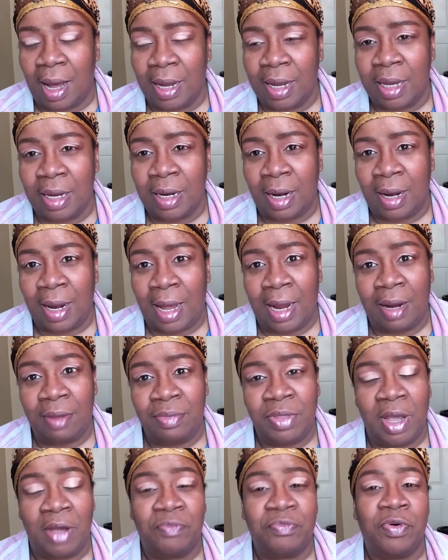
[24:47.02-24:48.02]
get a lot
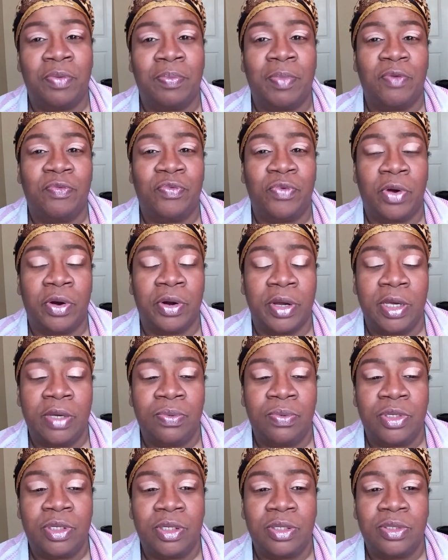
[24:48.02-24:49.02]
of that from my father.
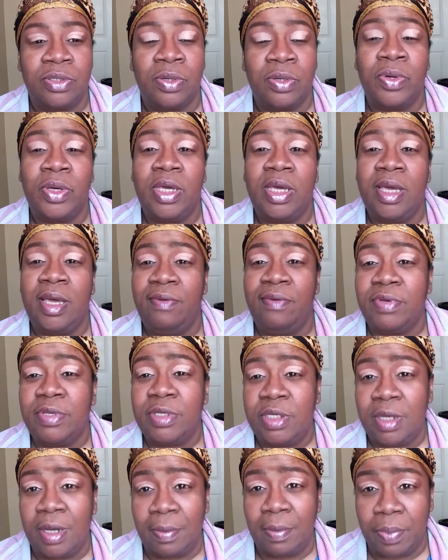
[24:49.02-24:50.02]
He was just so
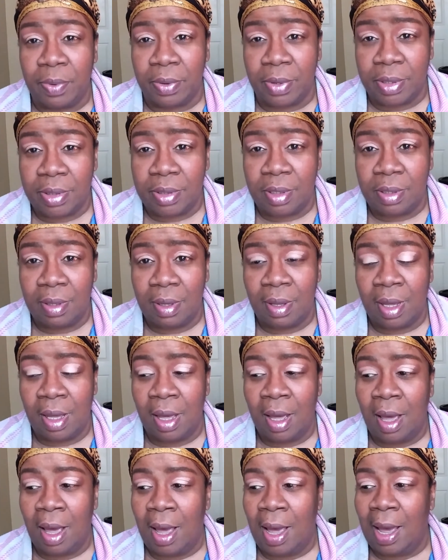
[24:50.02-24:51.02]
even-tempered
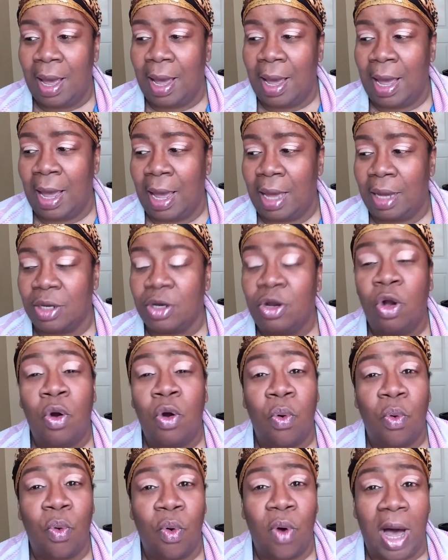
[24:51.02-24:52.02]
and
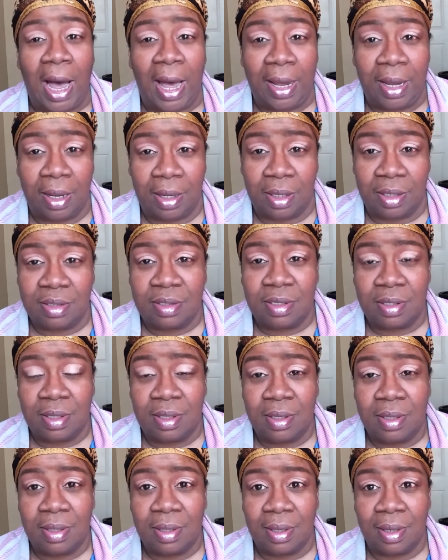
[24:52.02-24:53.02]
quiet
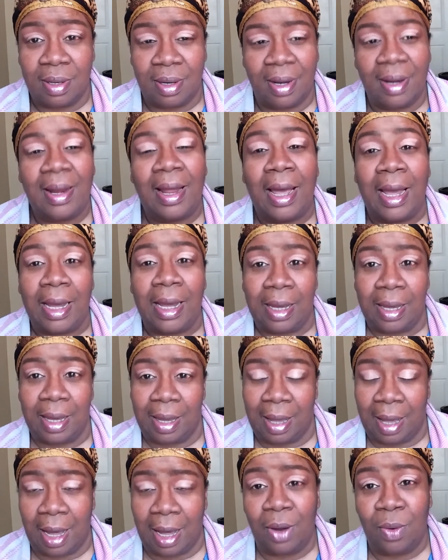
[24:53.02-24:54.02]
like
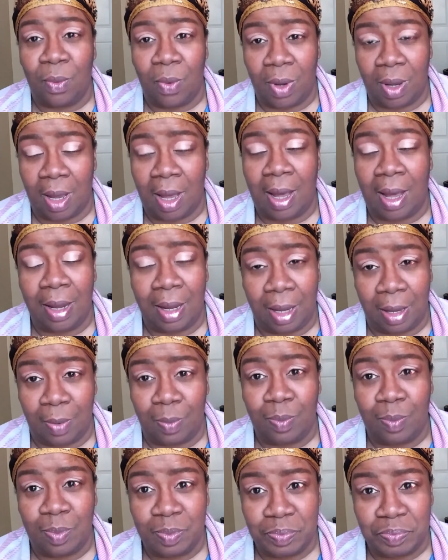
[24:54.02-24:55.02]
I am.
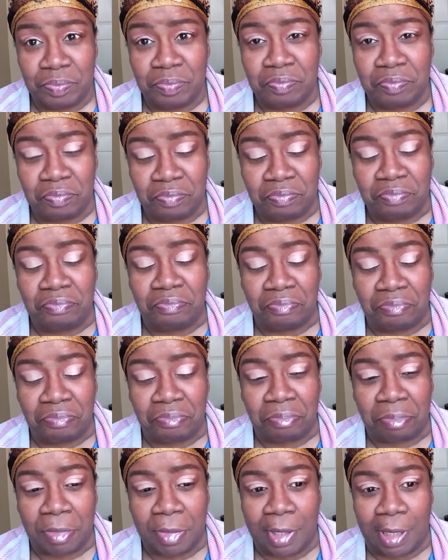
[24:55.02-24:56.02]

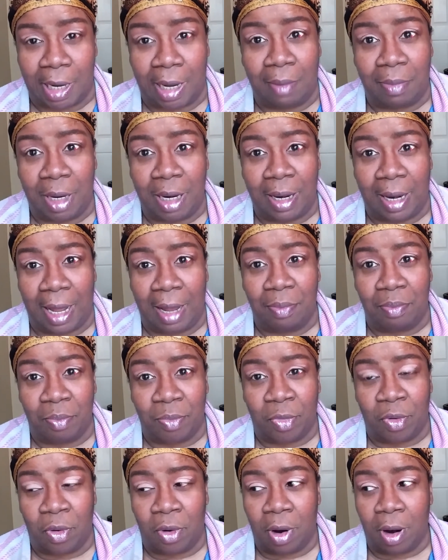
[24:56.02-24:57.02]
I'm a lot
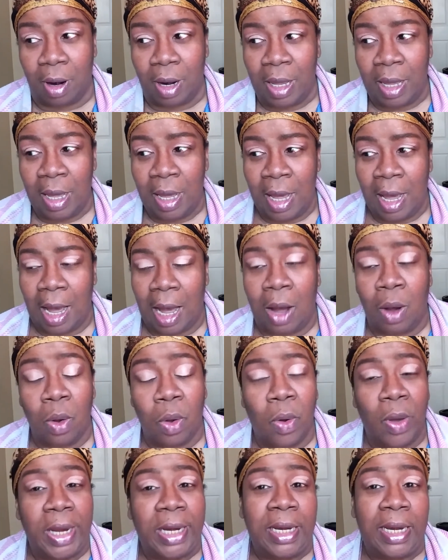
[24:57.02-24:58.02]
more
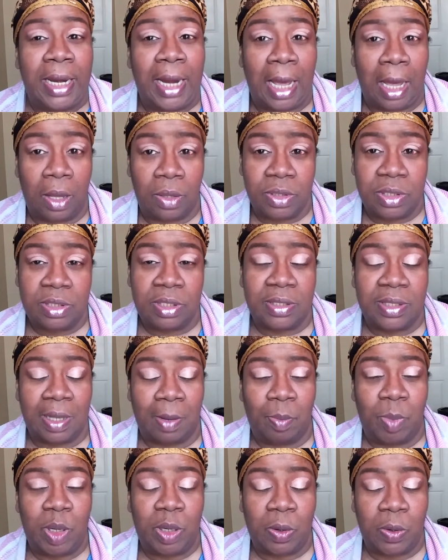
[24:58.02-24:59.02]
outgoing now since
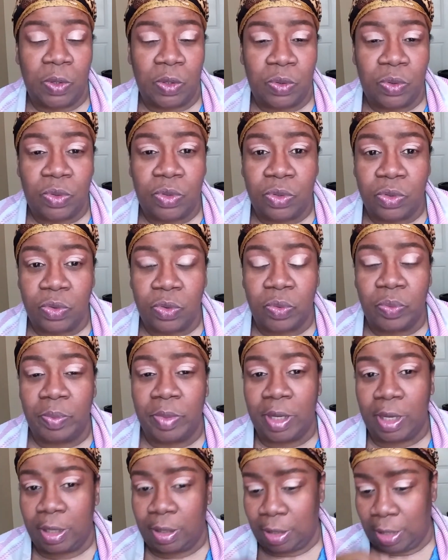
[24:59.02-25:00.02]
I've been on YouTube,
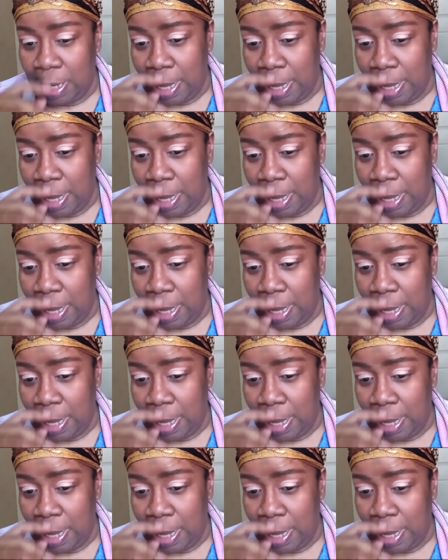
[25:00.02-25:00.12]
but